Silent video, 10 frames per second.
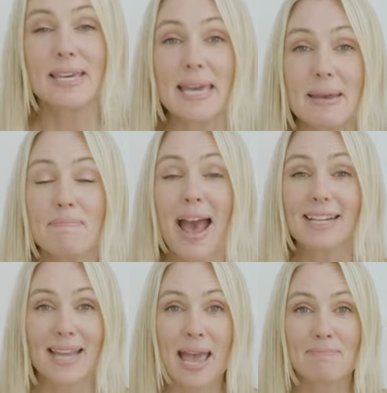the
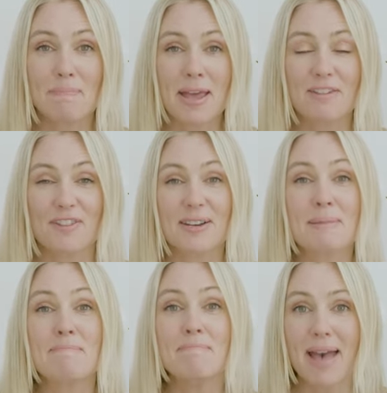impact and
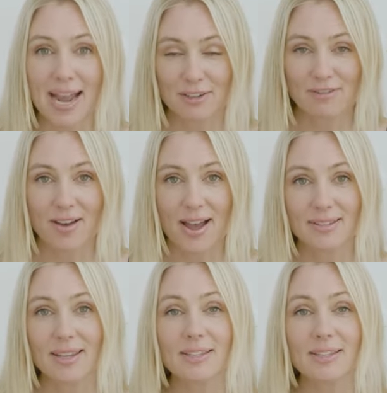benefit magnifies.